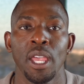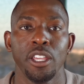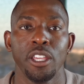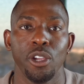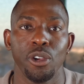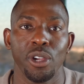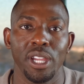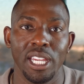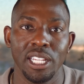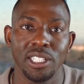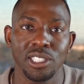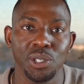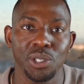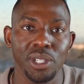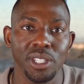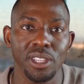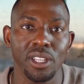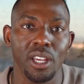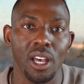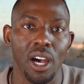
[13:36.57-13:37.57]
you're
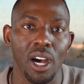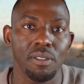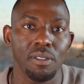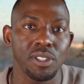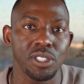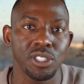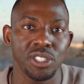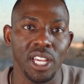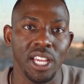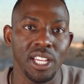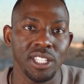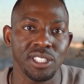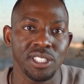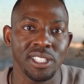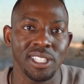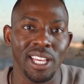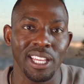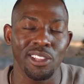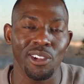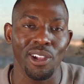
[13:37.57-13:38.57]
entering the
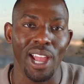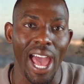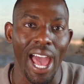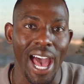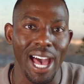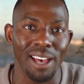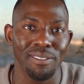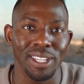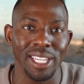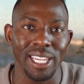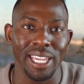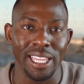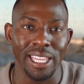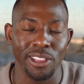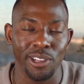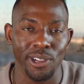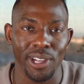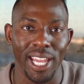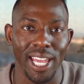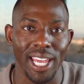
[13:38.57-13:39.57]
conversation that they're having in
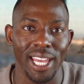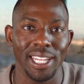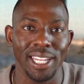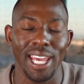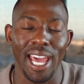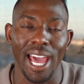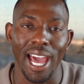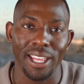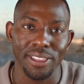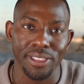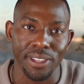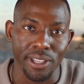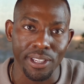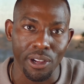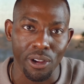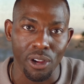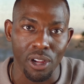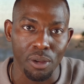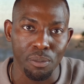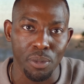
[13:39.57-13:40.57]
their head at the
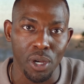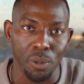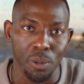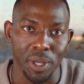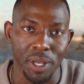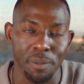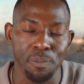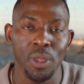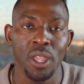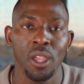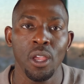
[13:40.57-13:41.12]
current moment.